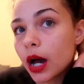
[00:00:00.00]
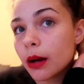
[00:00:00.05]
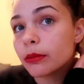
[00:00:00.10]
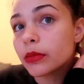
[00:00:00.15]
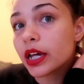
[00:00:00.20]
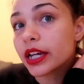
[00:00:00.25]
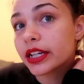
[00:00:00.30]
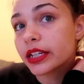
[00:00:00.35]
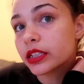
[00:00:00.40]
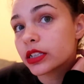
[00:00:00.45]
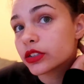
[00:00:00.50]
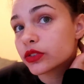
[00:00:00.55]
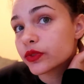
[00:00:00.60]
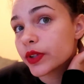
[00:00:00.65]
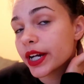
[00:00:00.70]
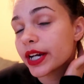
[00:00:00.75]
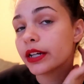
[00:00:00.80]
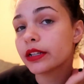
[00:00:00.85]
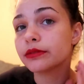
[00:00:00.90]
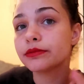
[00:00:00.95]
I'm liking this
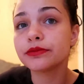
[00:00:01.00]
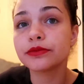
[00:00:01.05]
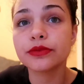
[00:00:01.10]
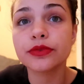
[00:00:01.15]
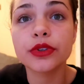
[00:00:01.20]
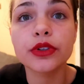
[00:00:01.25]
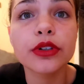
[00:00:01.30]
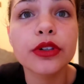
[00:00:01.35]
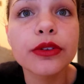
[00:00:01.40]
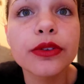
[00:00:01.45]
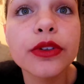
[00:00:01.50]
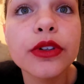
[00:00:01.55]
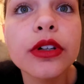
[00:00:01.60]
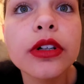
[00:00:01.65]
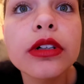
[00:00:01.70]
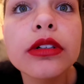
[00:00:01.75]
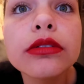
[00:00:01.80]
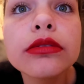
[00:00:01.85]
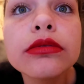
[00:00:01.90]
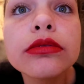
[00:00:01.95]
red, for real,
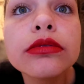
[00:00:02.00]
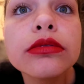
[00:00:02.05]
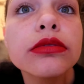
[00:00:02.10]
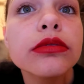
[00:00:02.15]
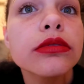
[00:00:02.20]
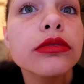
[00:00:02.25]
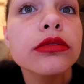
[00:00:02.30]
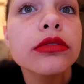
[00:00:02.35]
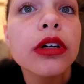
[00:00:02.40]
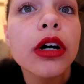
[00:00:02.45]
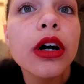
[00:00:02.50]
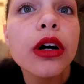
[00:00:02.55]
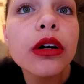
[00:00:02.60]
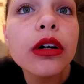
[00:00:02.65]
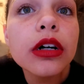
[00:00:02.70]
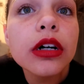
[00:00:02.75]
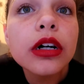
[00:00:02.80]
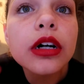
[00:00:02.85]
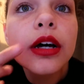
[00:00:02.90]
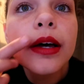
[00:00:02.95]
for real.
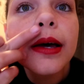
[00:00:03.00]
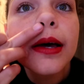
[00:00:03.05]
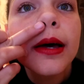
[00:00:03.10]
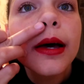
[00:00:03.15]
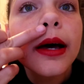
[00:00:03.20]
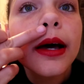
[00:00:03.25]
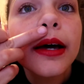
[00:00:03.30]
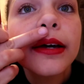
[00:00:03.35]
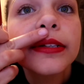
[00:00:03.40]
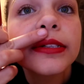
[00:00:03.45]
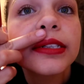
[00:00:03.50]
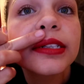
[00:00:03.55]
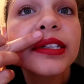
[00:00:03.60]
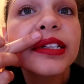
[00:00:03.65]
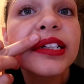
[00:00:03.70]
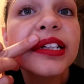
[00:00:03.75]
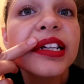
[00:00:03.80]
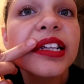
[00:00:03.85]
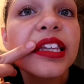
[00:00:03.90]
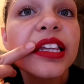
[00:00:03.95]
Oh, I just
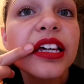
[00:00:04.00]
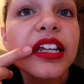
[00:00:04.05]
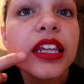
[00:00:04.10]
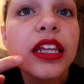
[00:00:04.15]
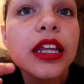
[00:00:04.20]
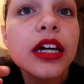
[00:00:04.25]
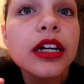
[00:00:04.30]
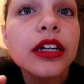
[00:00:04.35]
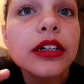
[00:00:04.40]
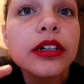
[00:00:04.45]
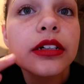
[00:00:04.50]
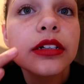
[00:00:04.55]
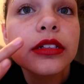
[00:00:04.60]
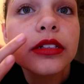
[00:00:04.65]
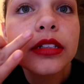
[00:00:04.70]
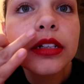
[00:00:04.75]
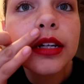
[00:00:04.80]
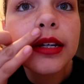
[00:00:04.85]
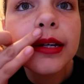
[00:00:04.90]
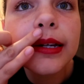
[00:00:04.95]
need a lip liner
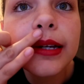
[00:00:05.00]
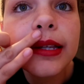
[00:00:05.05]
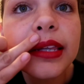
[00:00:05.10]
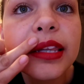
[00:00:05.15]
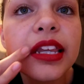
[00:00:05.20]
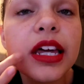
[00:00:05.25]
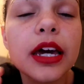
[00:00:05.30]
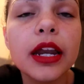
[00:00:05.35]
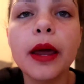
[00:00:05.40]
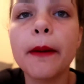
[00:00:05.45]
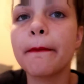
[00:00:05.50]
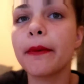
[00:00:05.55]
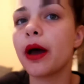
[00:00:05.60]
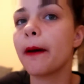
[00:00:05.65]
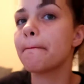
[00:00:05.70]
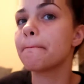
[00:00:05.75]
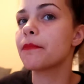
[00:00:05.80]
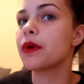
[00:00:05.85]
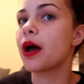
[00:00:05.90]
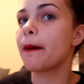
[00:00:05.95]
to line it,
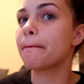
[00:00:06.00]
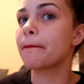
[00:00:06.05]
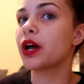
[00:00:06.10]
but